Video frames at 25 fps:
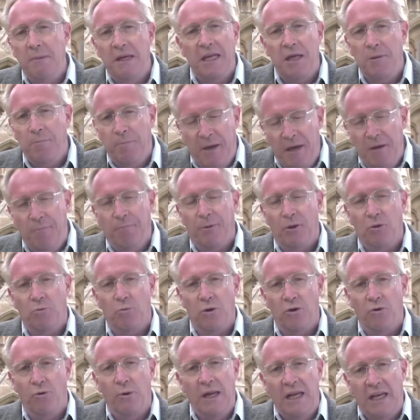how many
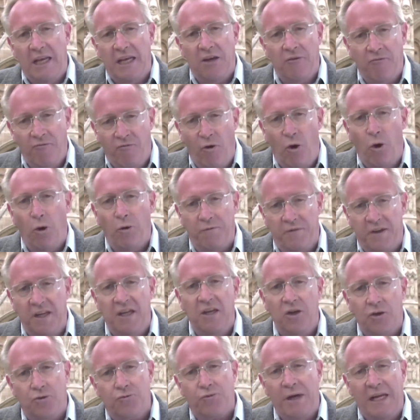people were really
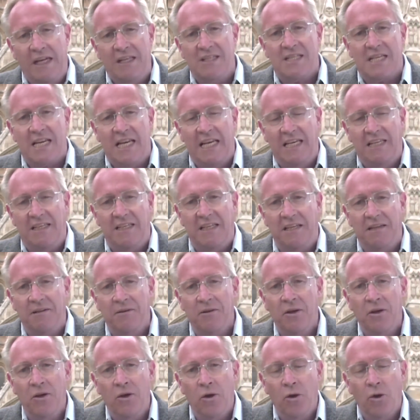involved in the
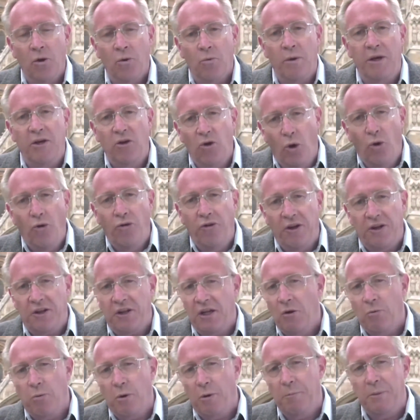translating. We know
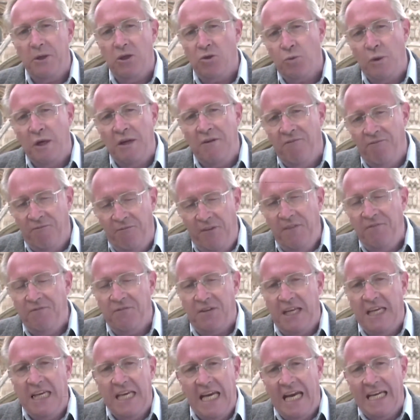that there were between
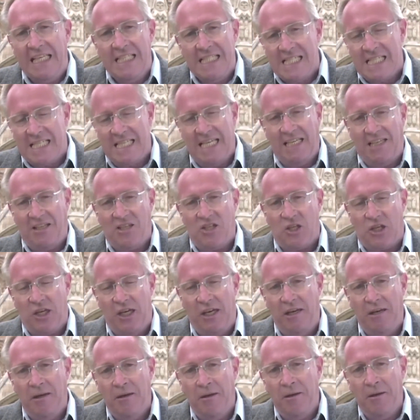50 and
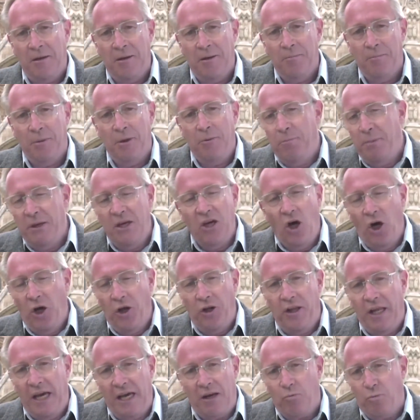60, but
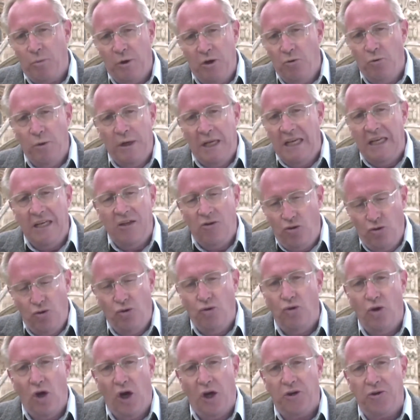beyond that we really
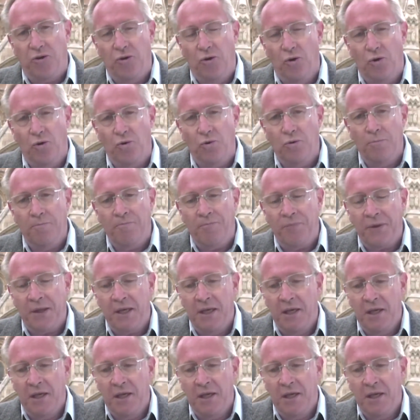do not know.